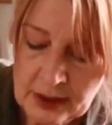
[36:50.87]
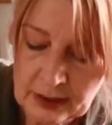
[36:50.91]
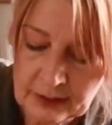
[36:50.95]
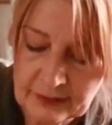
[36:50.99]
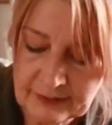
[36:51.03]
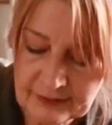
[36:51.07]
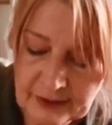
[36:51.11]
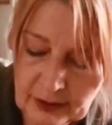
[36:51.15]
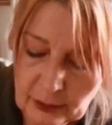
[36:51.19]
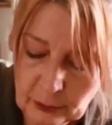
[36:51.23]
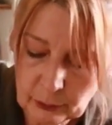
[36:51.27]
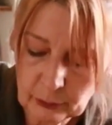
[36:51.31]

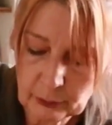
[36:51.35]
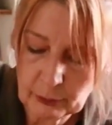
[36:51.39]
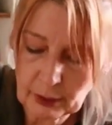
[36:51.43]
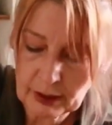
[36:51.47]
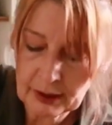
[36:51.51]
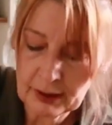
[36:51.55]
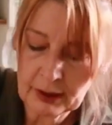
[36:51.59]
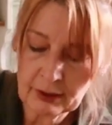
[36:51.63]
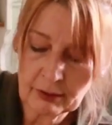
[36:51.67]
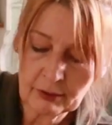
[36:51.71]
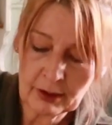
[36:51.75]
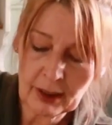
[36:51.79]
So
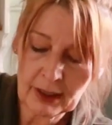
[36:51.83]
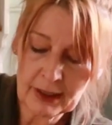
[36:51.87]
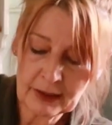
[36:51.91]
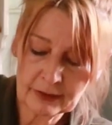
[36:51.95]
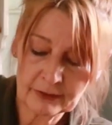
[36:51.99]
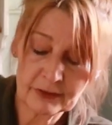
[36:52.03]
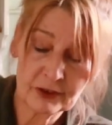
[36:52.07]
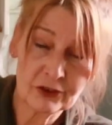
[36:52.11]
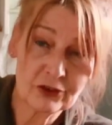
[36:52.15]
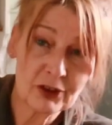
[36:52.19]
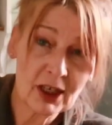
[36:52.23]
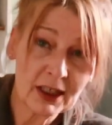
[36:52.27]

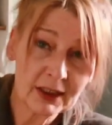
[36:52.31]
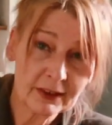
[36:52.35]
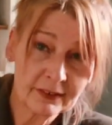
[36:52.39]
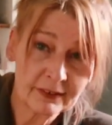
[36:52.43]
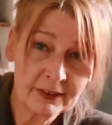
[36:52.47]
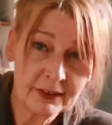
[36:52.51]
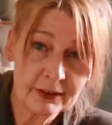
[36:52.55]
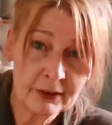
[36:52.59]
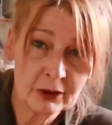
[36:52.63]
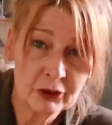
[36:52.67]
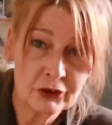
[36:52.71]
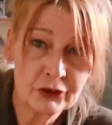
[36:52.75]

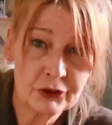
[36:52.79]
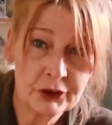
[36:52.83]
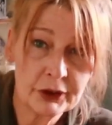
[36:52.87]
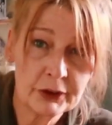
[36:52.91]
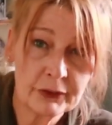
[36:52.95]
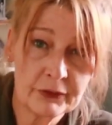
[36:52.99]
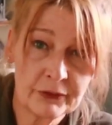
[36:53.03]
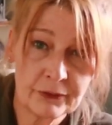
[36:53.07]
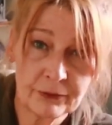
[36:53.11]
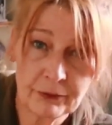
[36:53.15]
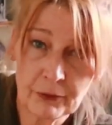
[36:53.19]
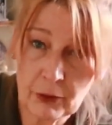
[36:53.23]
extracting the
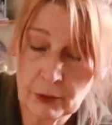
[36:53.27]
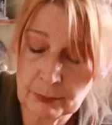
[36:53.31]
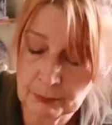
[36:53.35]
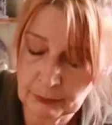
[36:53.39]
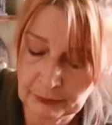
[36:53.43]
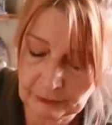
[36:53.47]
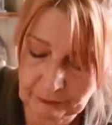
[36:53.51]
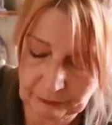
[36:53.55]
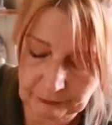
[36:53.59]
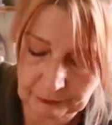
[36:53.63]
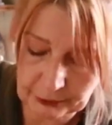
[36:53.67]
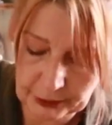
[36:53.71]
juice from
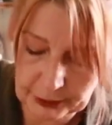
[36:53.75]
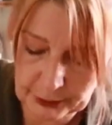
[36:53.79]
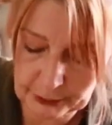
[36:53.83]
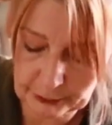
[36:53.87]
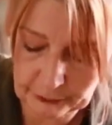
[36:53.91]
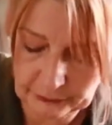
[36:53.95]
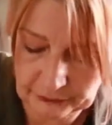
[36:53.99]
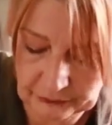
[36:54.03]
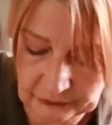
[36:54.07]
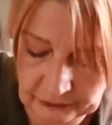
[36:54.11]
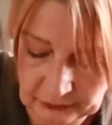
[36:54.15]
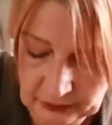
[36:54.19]
the
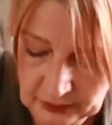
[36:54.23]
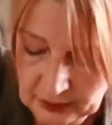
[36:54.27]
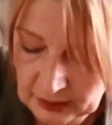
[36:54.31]
fruit